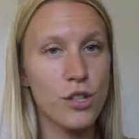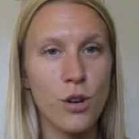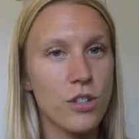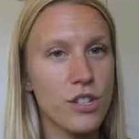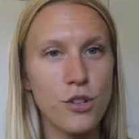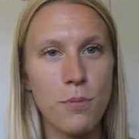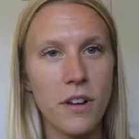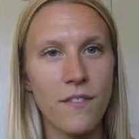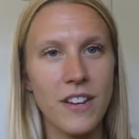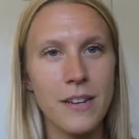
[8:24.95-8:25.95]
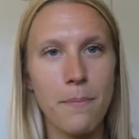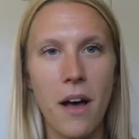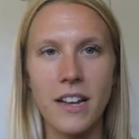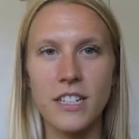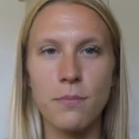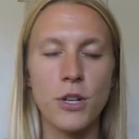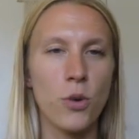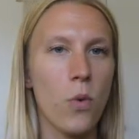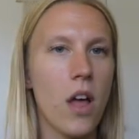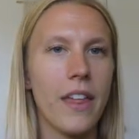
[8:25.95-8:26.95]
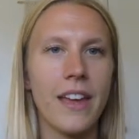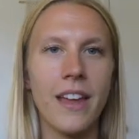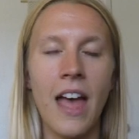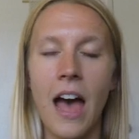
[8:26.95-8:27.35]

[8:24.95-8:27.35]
So it's a super convenient pocket to put your wallet.